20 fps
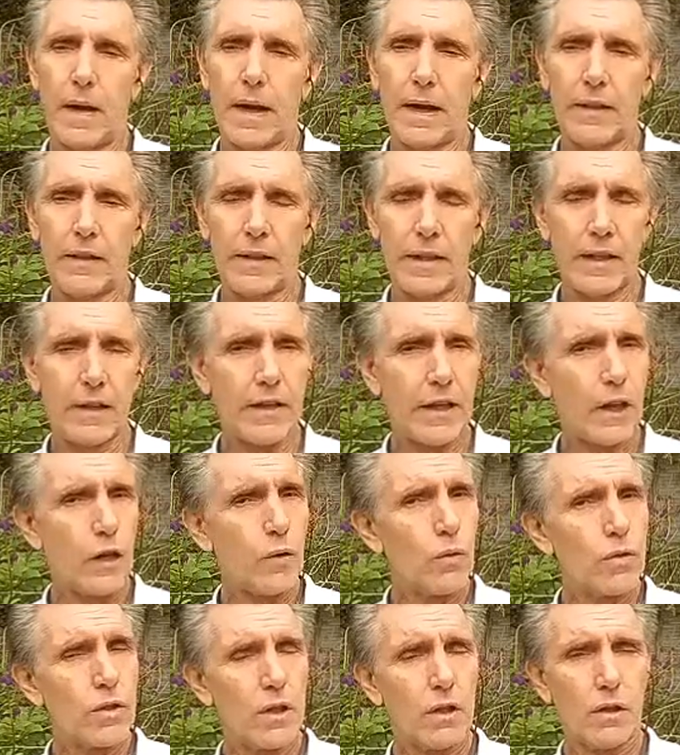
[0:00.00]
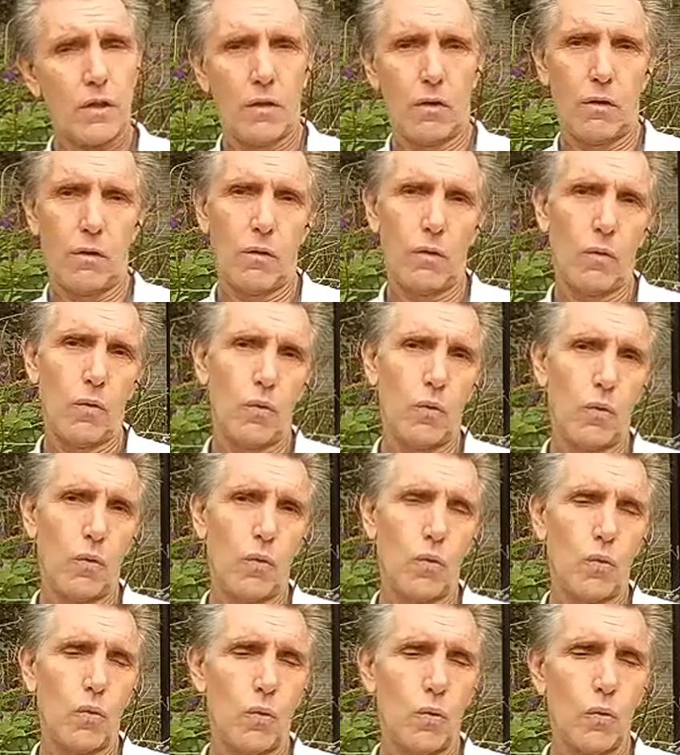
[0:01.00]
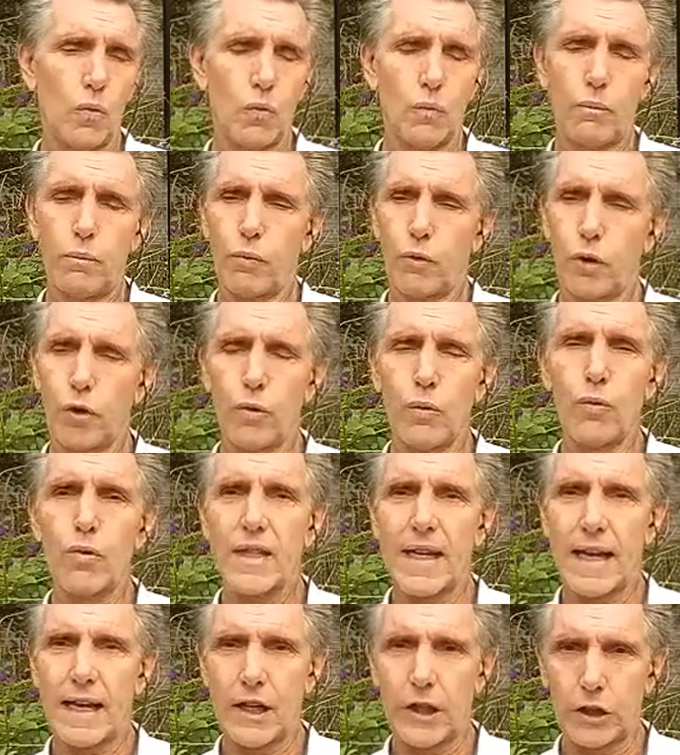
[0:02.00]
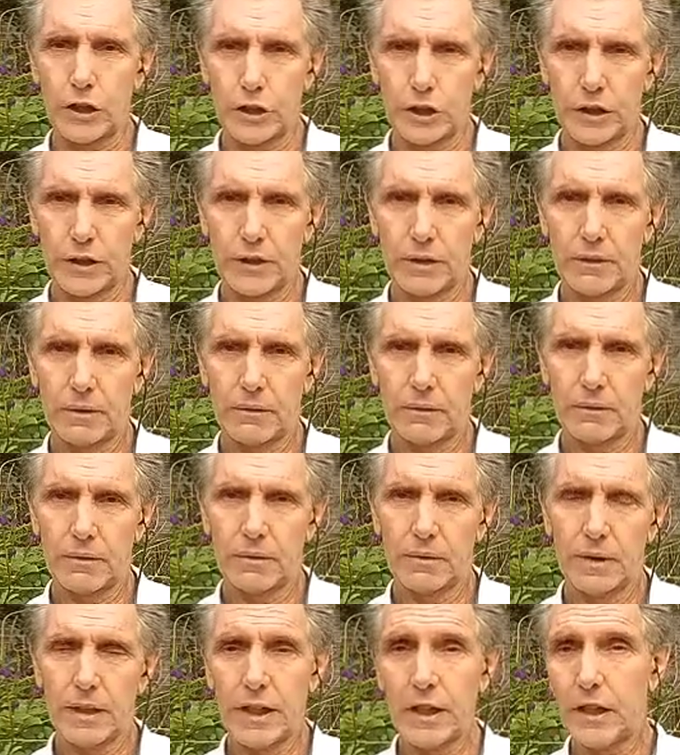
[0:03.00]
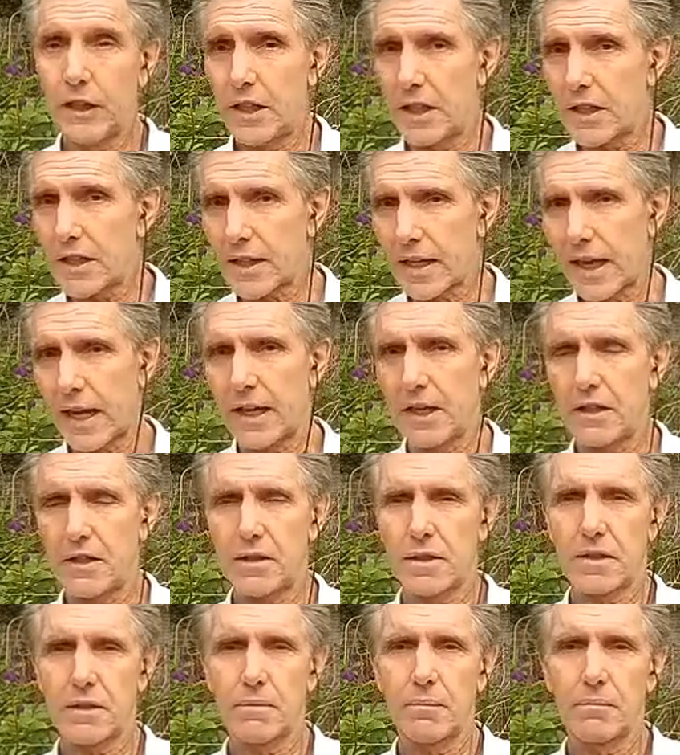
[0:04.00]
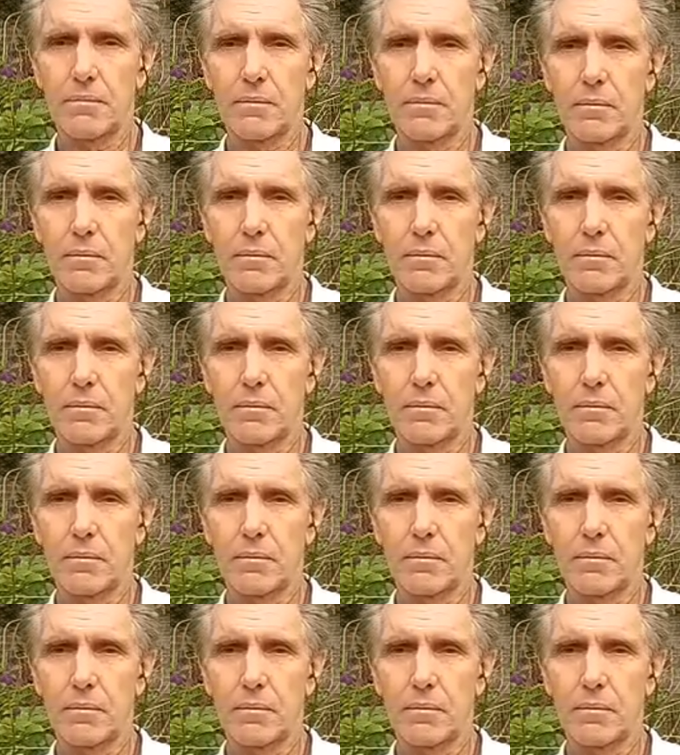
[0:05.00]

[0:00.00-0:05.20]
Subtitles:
and then they use it to produce energy, in this case.